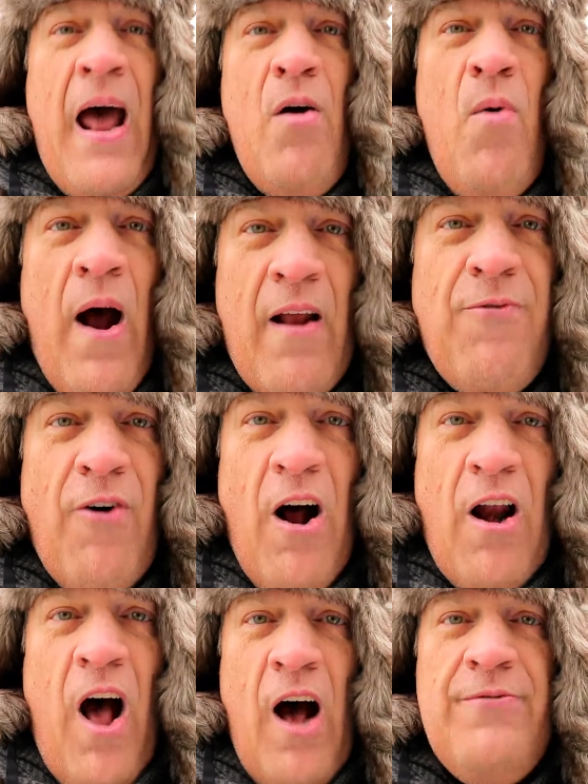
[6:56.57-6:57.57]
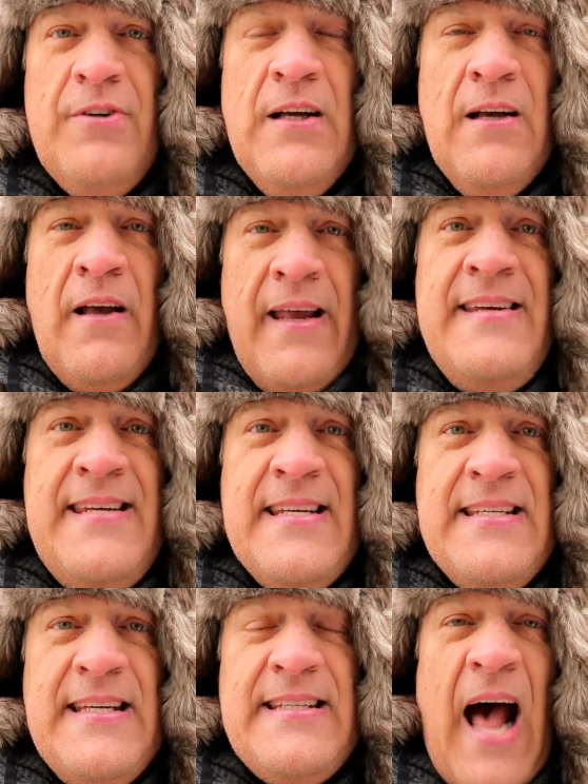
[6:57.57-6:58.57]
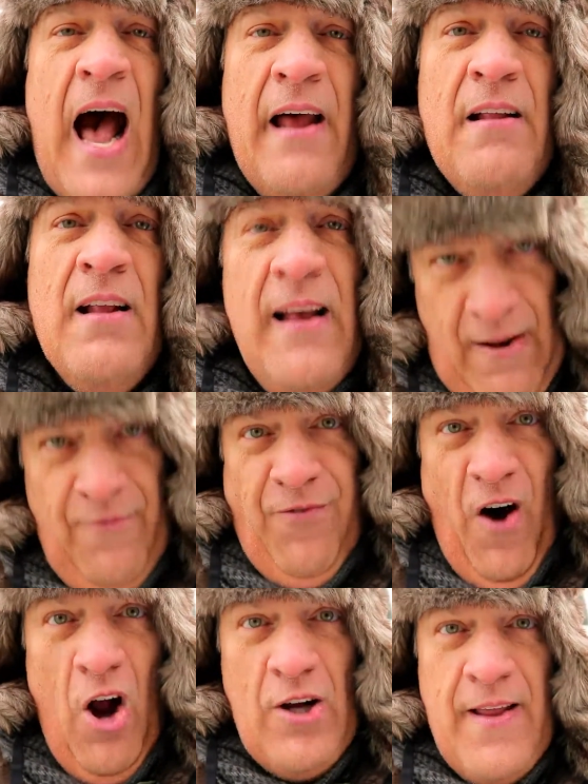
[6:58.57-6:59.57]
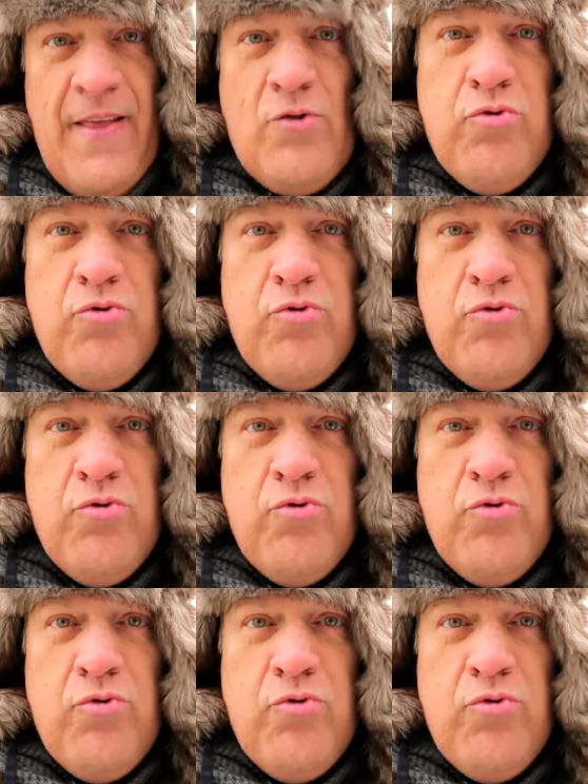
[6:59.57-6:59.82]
I don't want to fall off in Disney style and fall to the